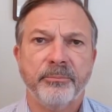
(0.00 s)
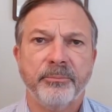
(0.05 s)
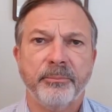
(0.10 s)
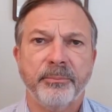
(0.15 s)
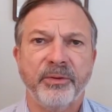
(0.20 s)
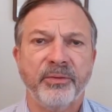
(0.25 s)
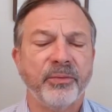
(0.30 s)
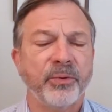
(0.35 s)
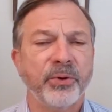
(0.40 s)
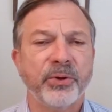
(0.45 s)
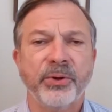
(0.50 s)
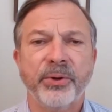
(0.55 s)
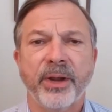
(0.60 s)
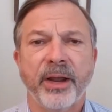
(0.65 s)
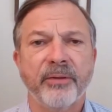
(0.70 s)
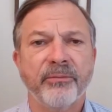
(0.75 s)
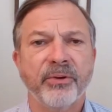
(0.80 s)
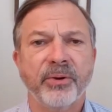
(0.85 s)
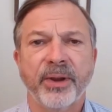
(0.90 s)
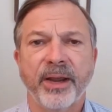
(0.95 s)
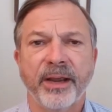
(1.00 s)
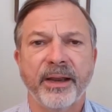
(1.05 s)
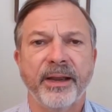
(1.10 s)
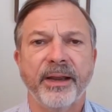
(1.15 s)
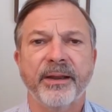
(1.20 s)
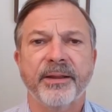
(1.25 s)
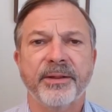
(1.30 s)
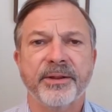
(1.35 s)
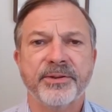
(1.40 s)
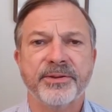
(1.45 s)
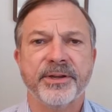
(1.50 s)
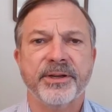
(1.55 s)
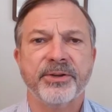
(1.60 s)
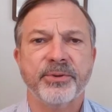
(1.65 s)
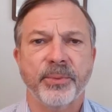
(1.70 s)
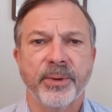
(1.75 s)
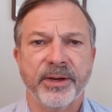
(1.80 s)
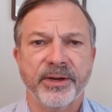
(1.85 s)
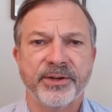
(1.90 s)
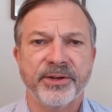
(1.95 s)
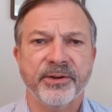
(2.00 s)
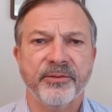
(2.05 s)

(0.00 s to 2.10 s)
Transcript: Before you ever get in the situation